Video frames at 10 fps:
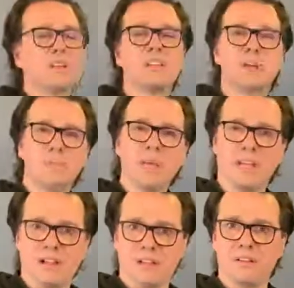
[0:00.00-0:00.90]
the
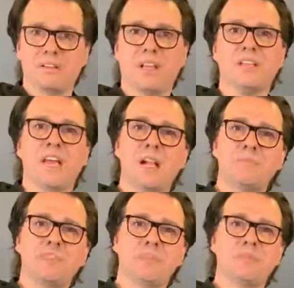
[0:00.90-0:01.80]
middle. That
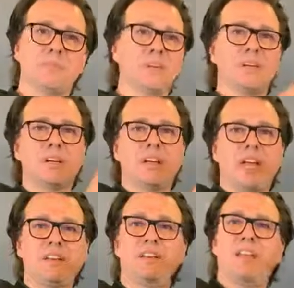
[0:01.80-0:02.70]
helps you
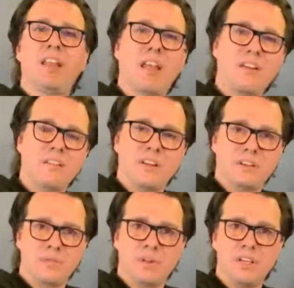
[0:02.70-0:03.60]
getting the length
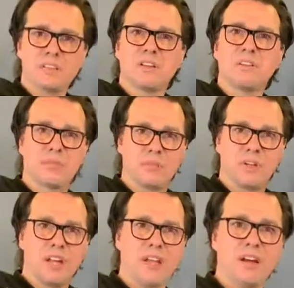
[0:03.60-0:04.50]
increase through
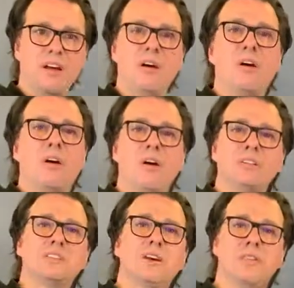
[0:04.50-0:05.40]
the hair,
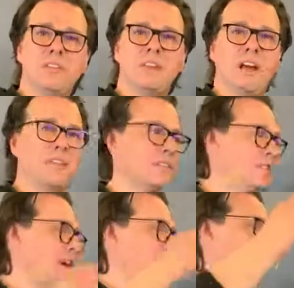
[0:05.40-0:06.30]
also on the other
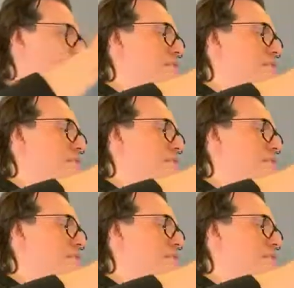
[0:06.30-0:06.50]
side.